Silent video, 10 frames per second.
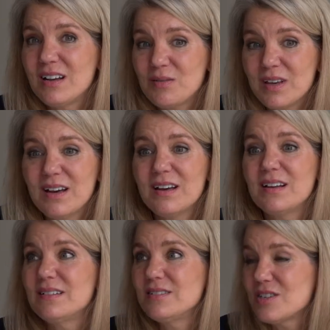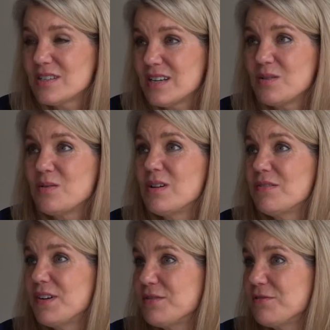and just had
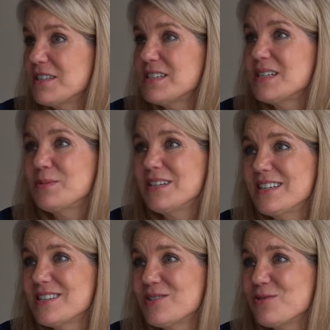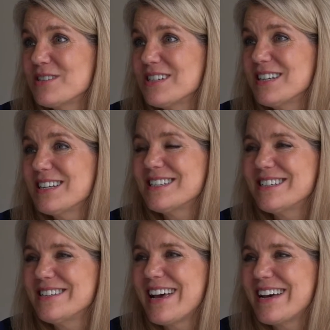qualified for NCAAs, and of course didn't get to
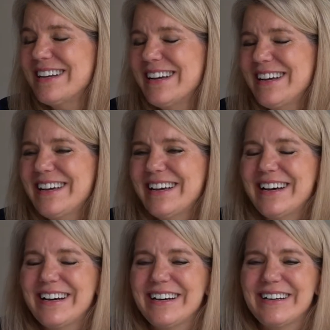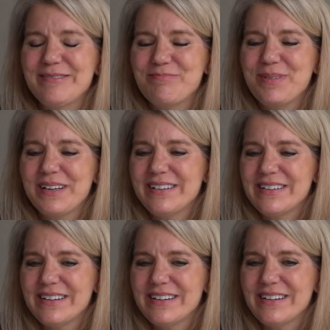do that. But
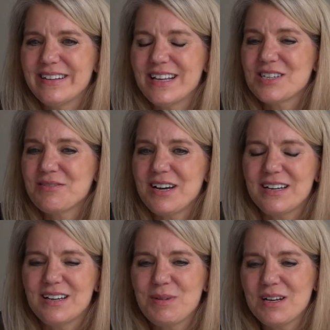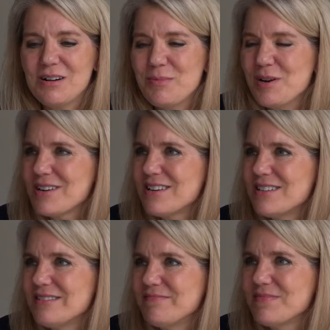that's all right. He made All-American, and